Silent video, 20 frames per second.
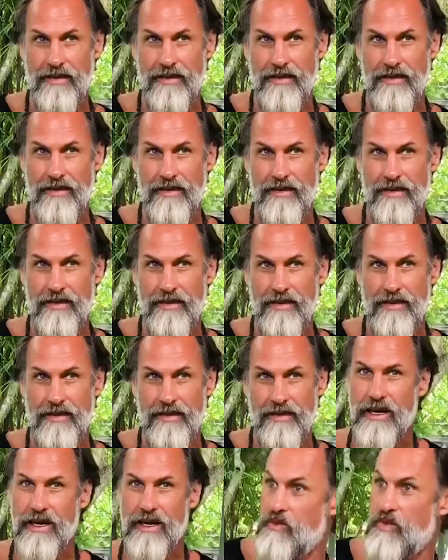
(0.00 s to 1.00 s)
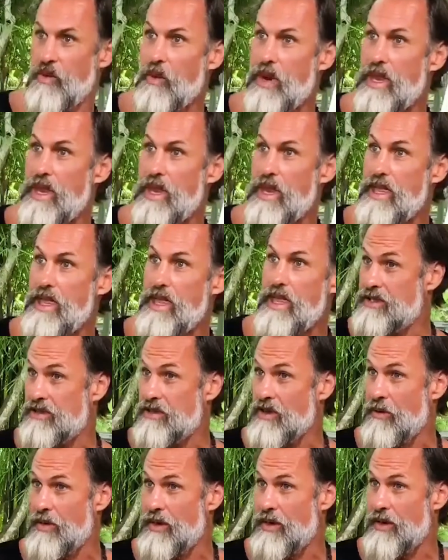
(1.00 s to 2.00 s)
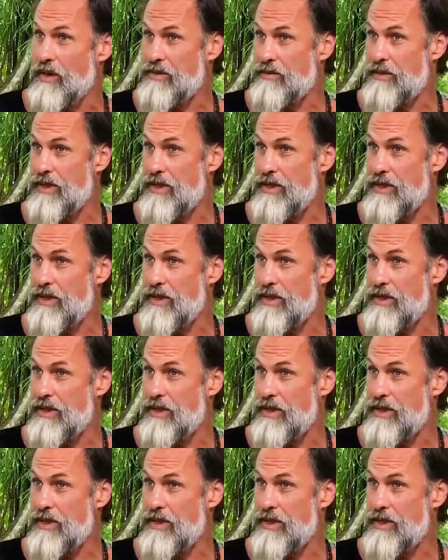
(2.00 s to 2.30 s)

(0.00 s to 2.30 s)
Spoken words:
that's the way that she's growing up to be.